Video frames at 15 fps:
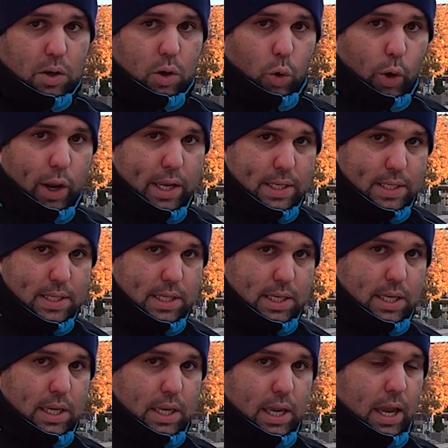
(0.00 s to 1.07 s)

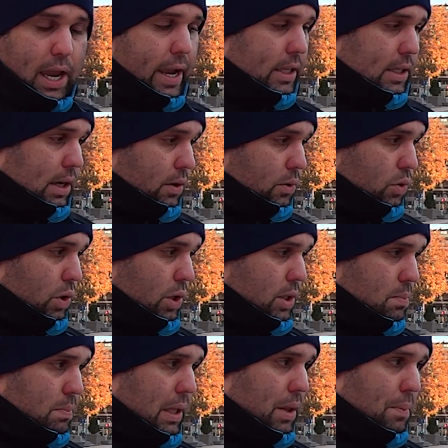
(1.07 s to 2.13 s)
Crazy eight
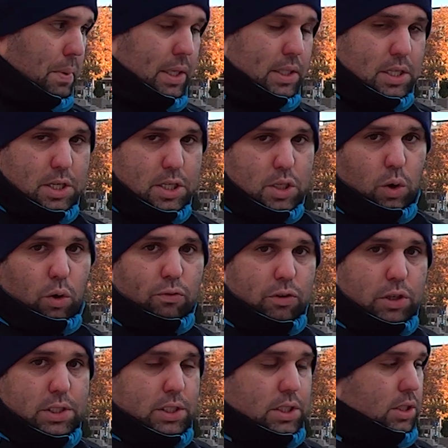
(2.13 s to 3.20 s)
hundred millimeters
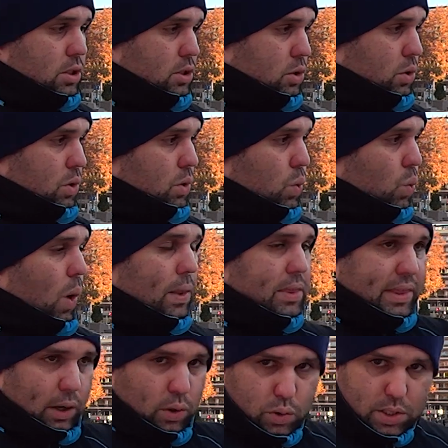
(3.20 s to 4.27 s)
converted to one
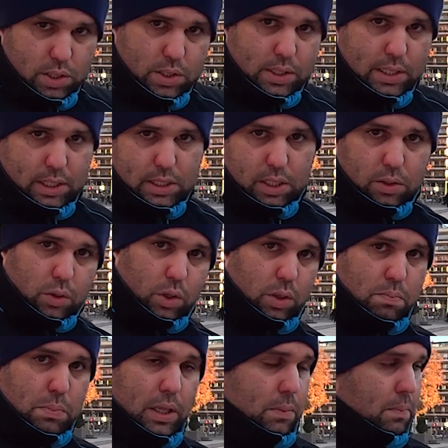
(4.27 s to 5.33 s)
thousand six hundred
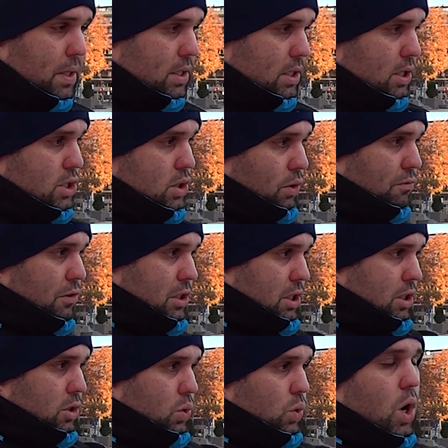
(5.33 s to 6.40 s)
millimeters
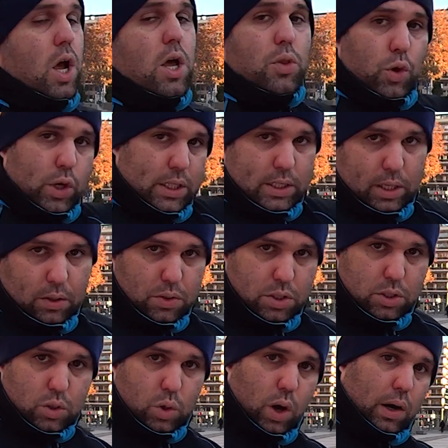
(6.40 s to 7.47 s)
converted to three
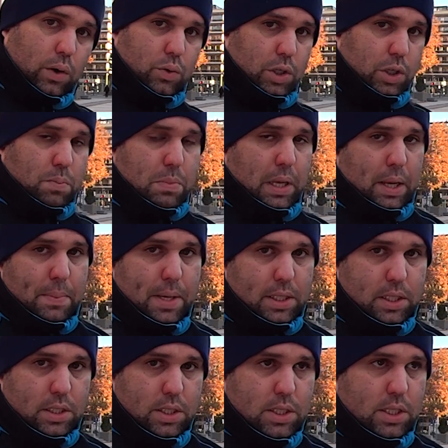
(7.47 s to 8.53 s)
thousand two hundred
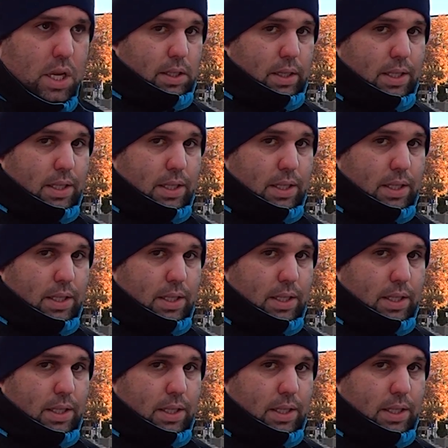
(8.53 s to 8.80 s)
millimeters.